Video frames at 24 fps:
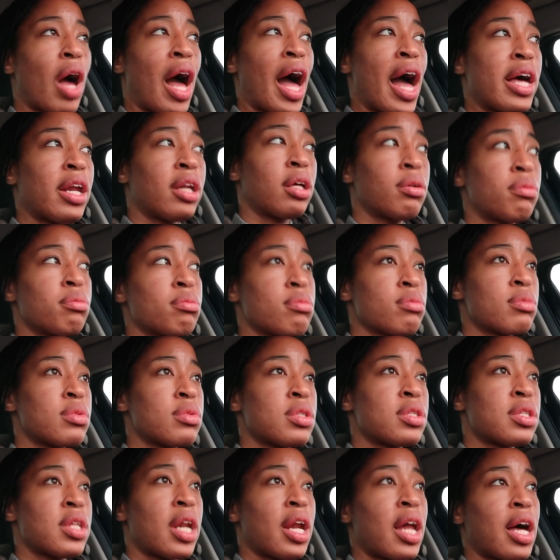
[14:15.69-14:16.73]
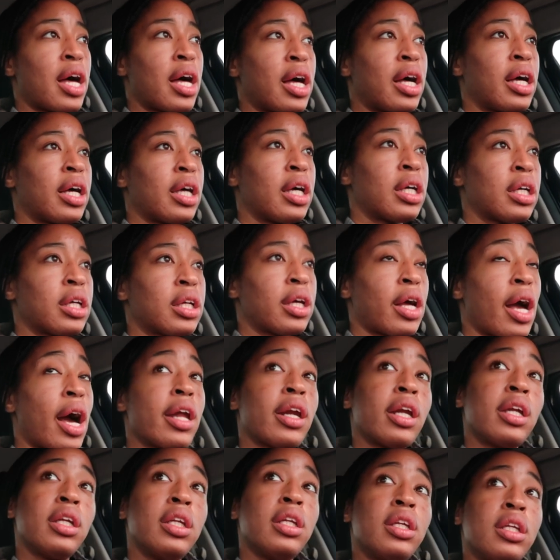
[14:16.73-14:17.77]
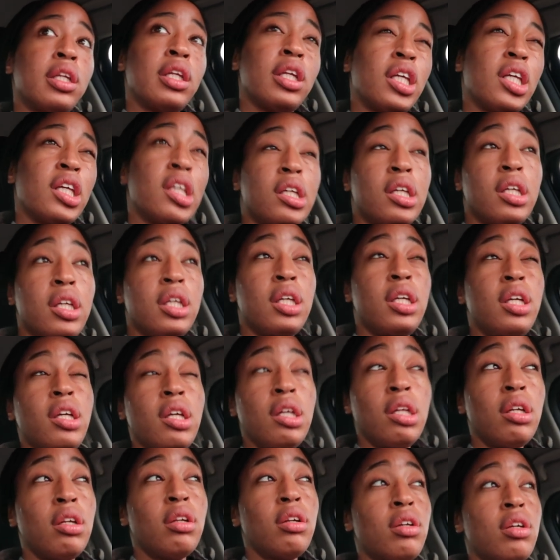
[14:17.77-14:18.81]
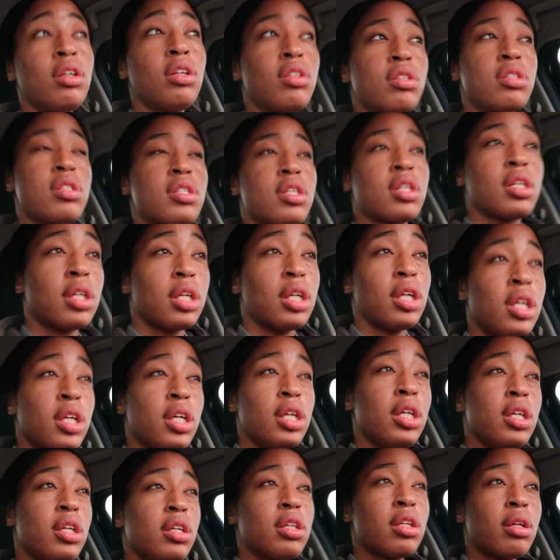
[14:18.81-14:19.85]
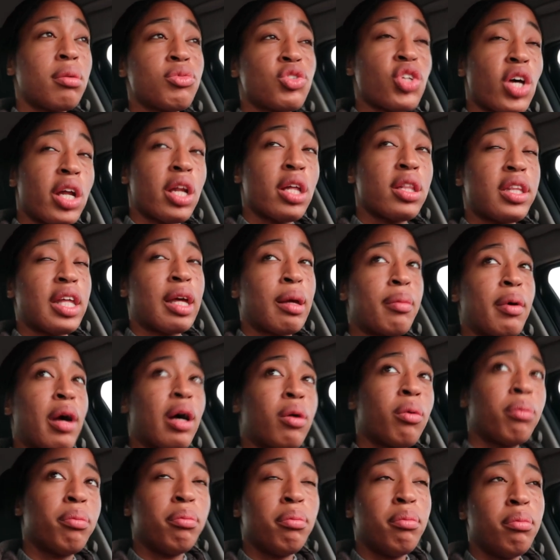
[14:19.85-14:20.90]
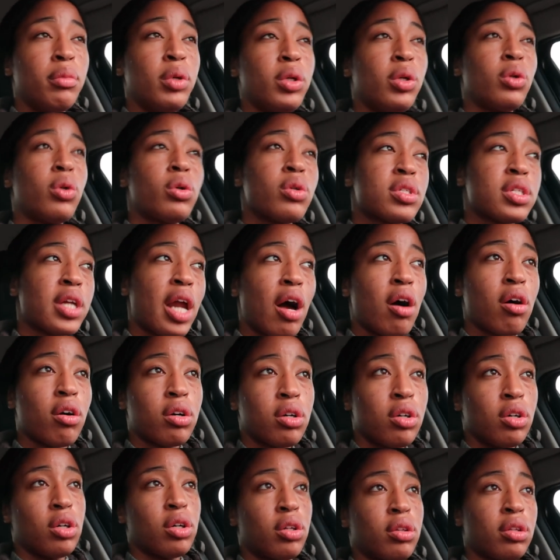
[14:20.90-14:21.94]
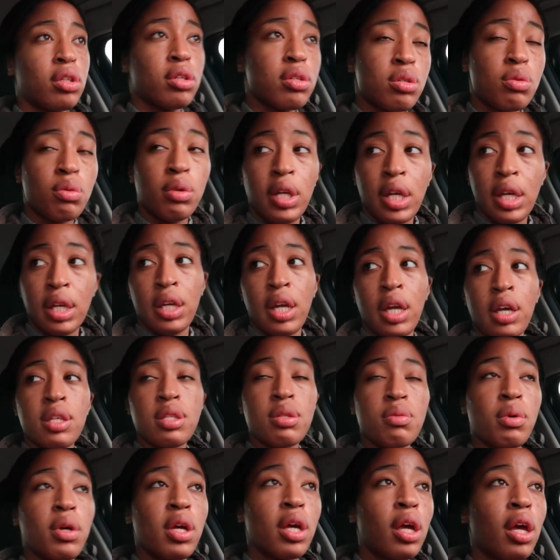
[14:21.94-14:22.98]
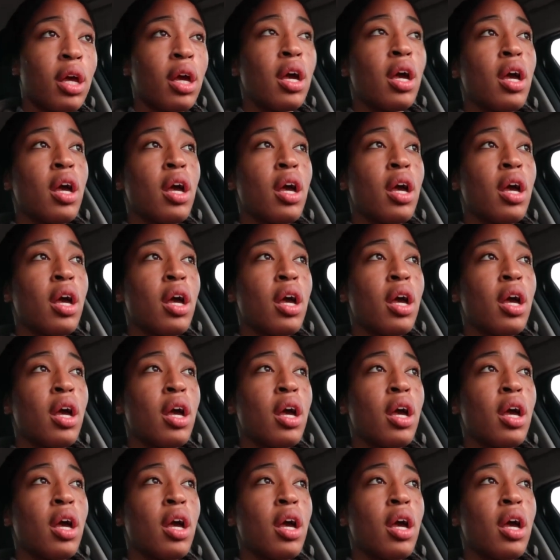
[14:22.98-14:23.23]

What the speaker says: items that I kind of need to eat. I'm trying to think about meals that I'll cook this week and next week,